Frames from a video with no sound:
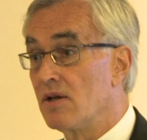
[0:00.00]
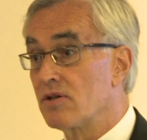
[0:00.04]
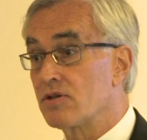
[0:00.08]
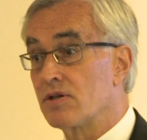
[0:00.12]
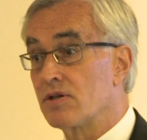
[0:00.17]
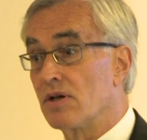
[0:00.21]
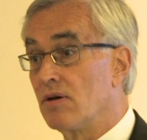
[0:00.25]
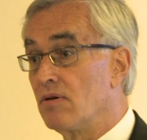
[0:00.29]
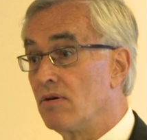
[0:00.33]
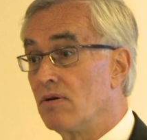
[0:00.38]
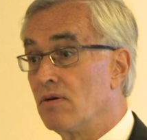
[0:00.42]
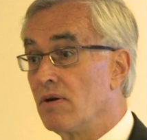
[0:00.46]

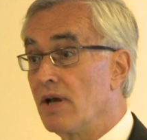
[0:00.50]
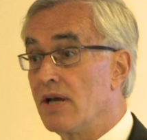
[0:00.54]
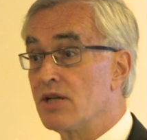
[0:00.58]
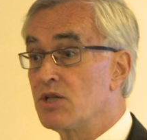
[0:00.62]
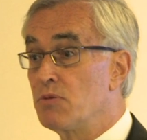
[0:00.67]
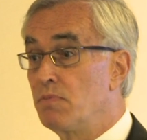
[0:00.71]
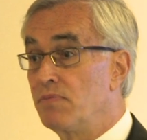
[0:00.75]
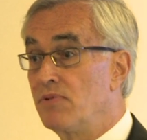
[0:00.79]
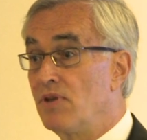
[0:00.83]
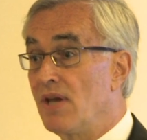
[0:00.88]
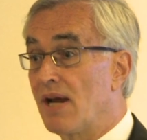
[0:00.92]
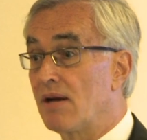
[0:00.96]
So
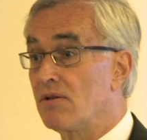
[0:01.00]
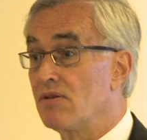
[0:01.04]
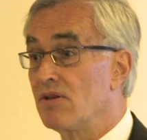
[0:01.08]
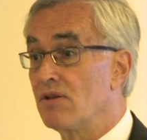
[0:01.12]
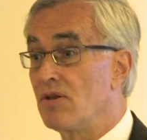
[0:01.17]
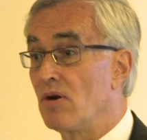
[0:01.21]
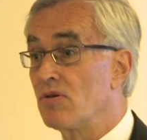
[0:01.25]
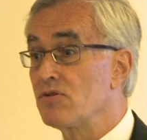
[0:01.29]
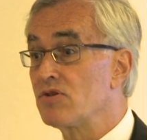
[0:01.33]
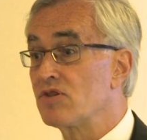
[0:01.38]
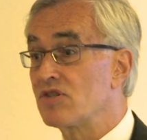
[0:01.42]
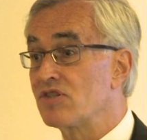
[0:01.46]

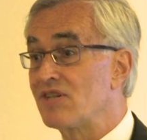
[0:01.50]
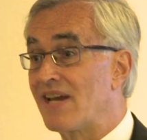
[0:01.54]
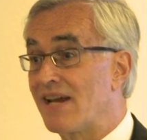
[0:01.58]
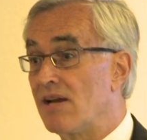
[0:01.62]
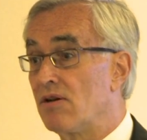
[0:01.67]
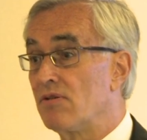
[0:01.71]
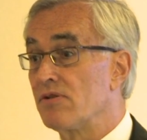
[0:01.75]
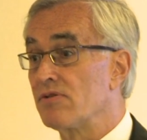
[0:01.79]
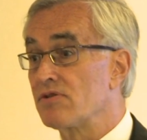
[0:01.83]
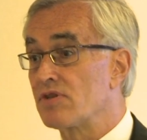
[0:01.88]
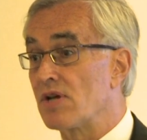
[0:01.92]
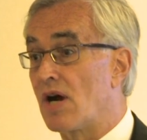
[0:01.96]
those
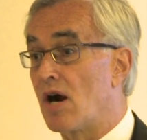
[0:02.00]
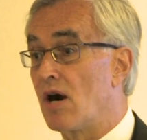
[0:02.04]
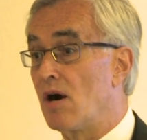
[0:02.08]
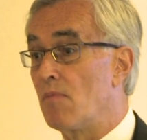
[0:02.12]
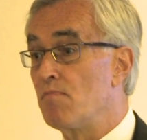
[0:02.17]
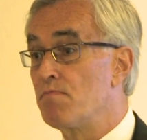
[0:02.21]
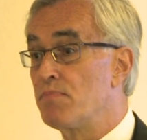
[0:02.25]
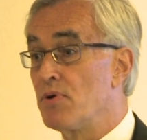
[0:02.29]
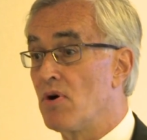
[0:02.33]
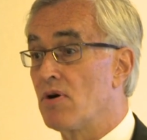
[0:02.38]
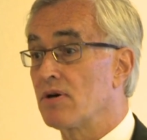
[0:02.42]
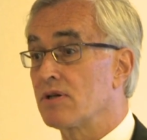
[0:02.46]
sales are
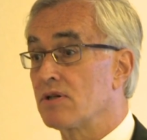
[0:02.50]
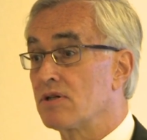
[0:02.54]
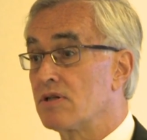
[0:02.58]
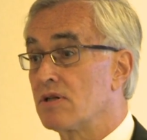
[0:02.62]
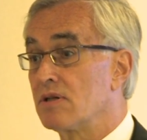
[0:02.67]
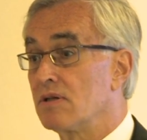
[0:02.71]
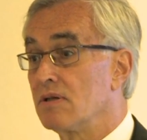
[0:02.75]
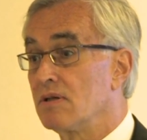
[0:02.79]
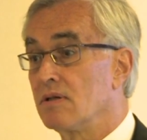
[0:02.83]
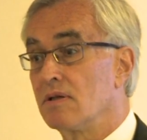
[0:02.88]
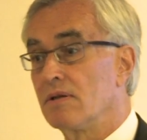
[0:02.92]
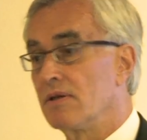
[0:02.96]

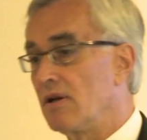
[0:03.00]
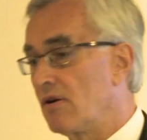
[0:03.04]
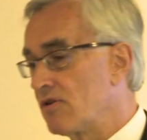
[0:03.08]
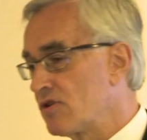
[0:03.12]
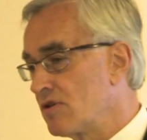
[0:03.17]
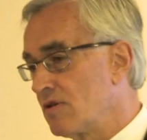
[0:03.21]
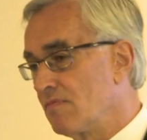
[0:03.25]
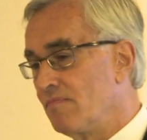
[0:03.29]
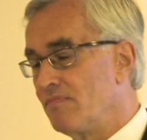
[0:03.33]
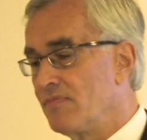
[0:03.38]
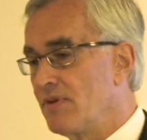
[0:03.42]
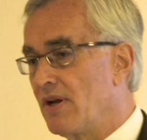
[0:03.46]
booked.
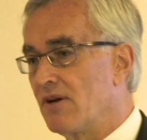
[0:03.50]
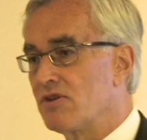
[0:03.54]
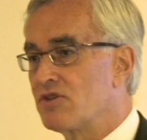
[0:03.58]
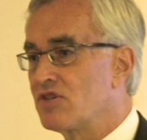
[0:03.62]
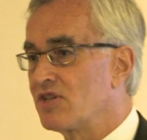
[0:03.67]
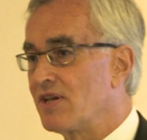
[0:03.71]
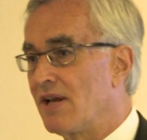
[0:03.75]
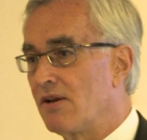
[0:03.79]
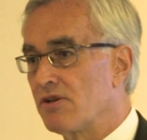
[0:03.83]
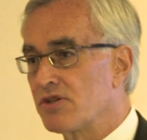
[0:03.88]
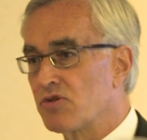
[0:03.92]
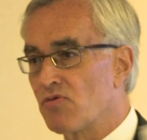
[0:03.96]
There's
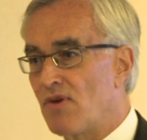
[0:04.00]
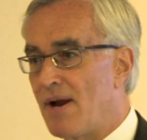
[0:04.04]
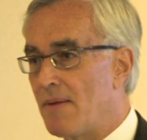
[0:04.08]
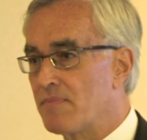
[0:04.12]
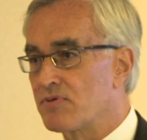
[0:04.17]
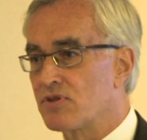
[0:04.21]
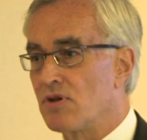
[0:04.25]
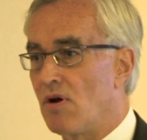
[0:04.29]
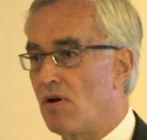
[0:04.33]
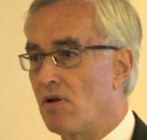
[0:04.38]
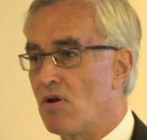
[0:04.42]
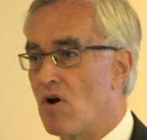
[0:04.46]
sales
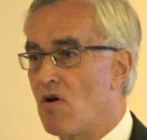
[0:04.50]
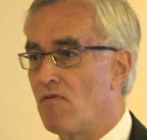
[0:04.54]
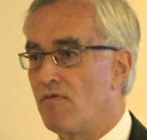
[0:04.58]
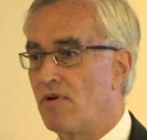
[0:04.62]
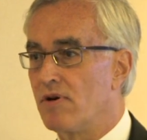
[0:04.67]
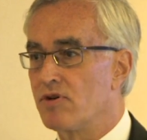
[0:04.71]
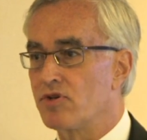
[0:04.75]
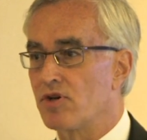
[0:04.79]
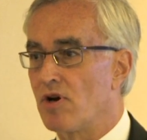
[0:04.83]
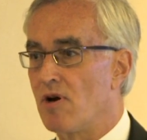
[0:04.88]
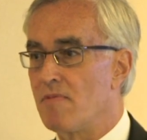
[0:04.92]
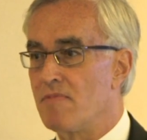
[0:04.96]
reps all
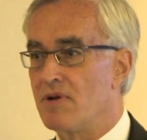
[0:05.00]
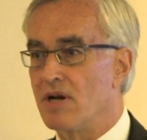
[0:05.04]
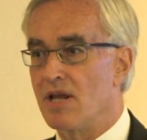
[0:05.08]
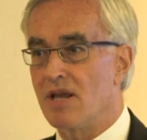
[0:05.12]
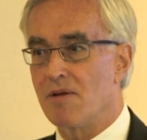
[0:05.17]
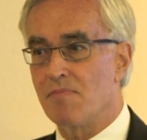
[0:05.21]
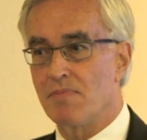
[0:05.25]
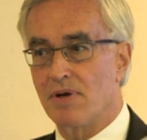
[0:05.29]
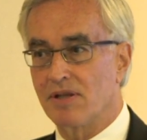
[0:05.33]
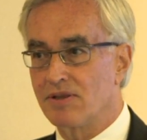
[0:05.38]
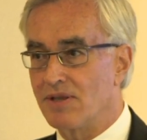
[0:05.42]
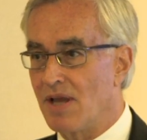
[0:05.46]
over
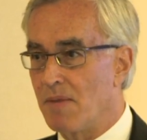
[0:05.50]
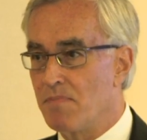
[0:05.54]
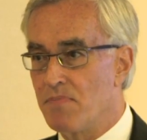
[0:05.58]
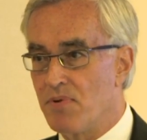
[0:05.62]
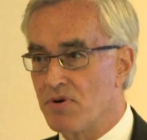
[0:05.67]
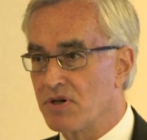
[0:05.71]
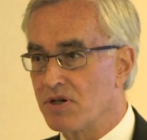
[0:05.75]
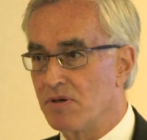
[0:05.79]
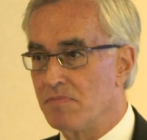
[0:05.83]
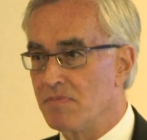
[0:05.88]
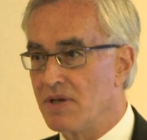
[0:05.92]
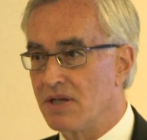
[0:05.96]
Germany, but they
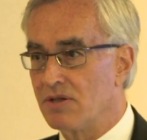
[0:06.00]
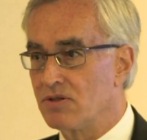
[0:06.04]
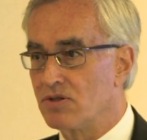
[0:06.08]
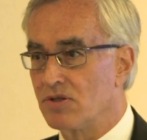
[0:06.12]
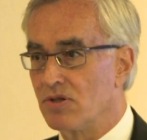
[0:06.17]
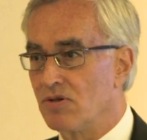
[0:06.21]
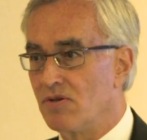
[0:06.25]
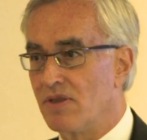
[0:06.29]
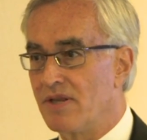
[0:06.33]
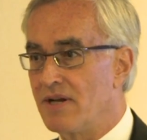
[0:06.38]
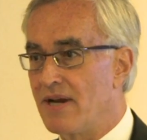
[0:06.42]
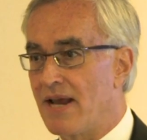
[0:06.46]
book them
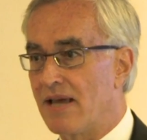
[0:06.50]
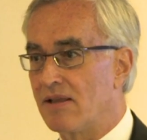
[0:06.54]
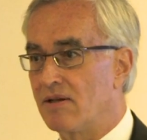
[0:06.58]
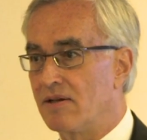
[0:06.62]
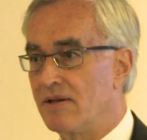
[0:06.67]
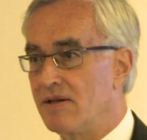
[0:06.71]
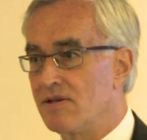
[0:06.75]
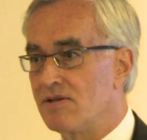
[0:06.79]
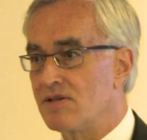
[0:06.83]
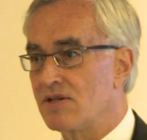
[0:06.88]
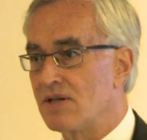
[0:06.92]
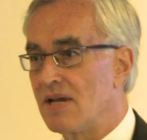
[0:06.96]
into the
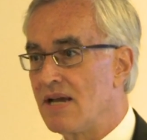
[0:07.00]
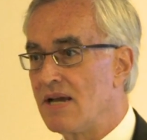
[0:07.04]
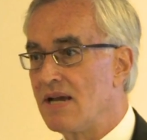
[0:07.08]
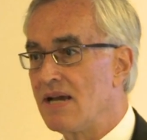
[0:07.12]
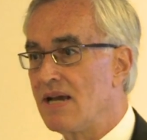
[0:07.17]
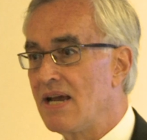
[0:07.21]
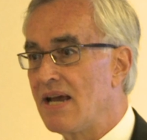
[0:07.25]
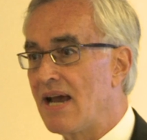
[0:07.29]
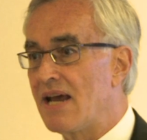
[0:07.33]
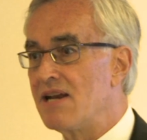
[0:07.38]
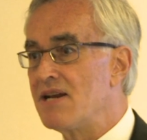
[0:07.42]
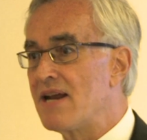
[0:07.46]
Netherlands,
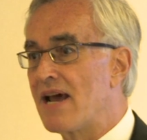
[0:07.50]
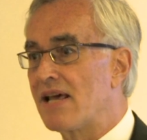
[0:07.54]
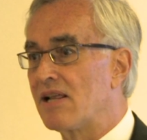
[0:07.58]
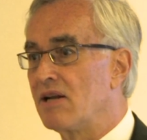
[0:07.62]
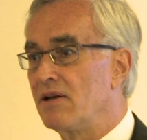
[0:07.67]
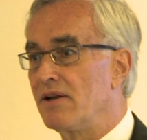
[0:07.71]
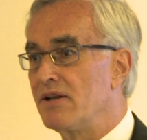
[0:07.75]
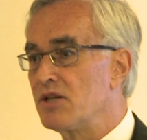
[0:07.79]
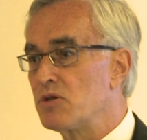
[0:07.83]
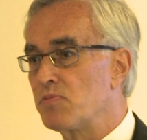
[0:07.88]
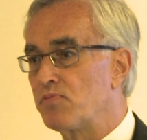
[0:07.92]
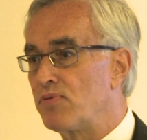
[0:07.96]
and
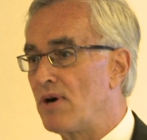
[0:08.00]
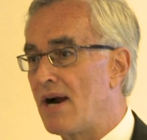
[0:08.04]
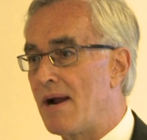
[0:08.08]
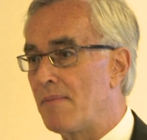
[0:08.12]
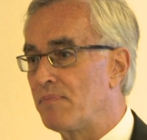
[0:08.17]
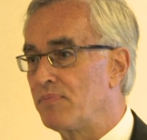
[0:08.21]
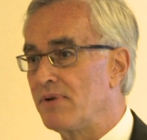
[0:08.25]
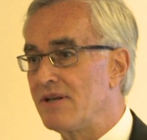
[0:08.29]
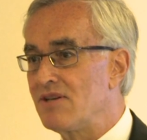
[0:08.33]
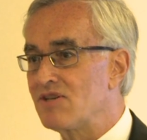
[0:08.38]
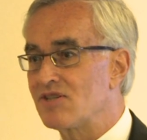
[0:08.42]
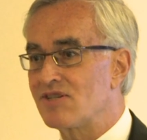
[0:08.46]
Netherlands
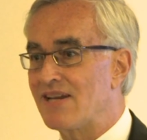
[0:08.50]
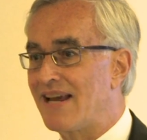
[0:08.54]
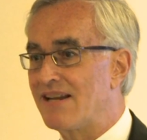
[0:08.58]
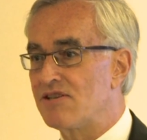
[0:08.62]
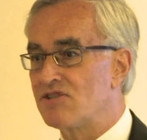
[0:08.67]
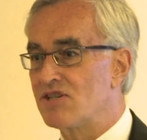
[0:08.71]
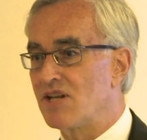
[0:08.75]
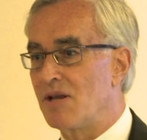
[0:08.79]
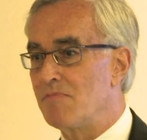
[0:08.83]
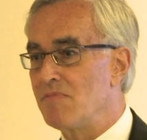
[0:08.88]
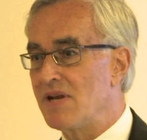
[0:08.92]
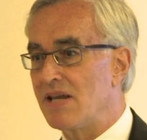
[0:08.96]
promptly
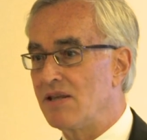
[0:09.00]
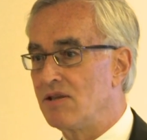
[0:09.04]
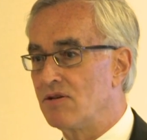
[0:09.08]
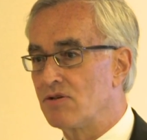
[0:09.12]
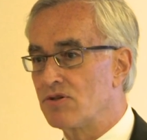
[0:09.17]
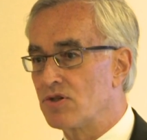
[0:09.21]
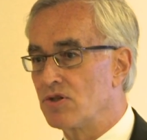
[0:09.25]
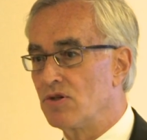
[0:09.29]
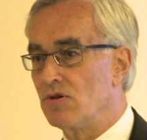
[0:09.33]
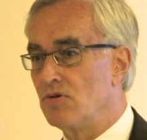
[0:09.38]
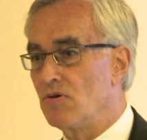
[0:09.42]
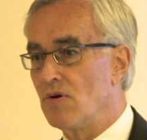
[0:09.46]
sends them either
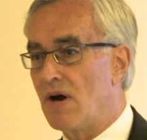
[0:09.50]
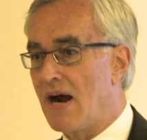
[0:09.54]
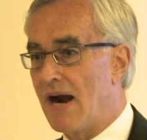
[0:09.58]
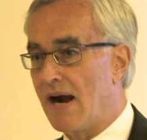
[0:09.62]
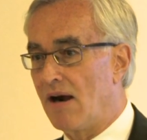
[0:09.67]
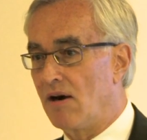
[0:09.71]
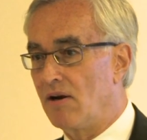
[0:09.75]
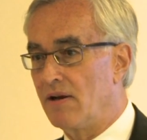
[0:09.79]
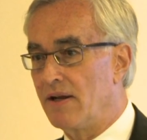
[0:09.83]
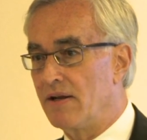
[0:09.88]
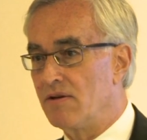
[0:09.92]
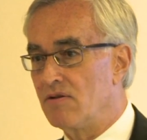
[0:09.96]
to
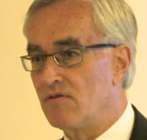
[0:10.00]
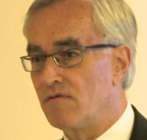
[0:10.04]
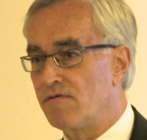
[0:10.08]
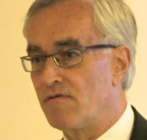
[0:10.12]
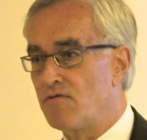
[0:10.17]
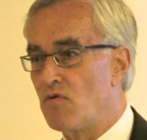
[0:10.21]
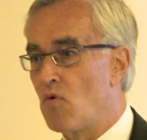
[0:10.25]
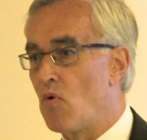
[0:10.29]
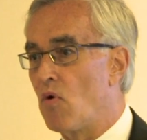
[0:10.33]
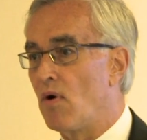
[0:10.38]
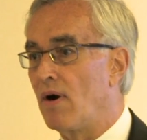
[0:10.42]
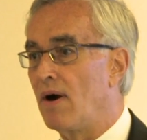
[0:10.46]
Ireland
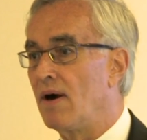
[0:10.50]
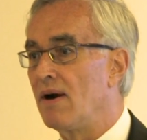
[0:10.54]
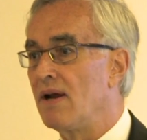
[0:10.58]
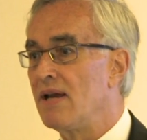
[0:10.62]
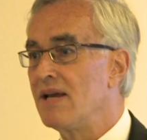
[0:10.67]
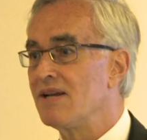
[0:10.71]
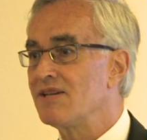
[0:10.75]
for